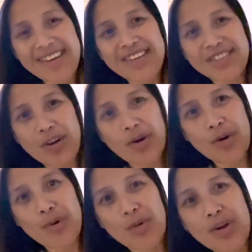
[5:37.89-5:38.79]

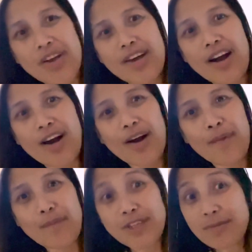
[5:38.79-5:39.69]
so um,
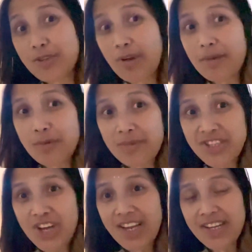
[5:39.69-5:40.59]
subscribe to my
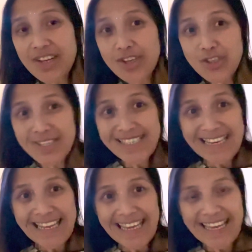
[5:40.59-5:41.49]
channel just
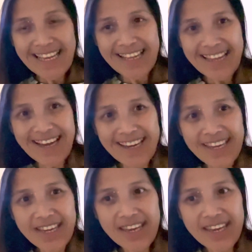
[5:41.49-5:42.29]
click like